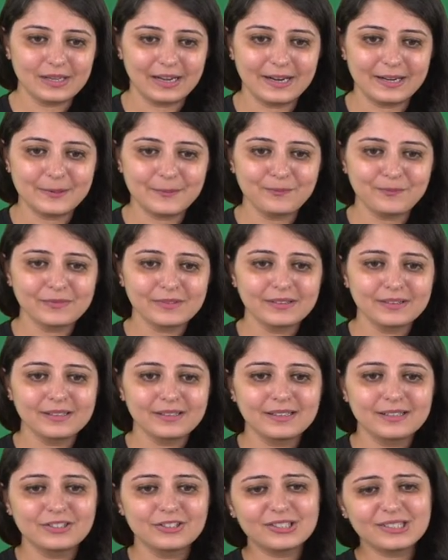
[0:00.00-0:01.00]
that.
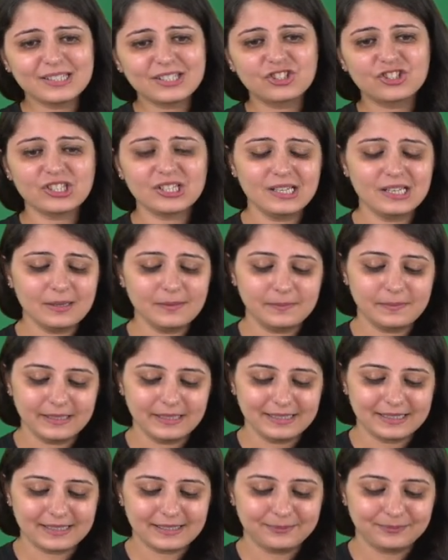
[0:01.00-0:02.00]
Just chill a
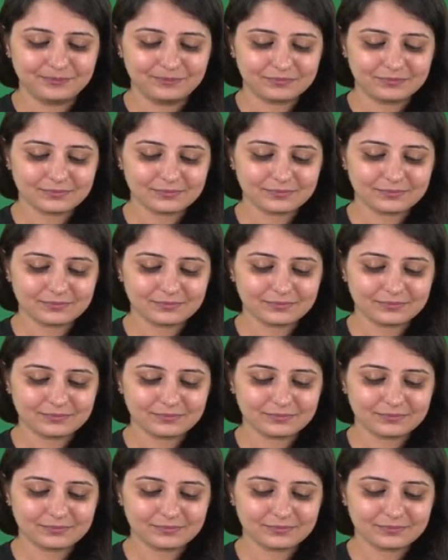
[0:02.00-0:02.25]
bit.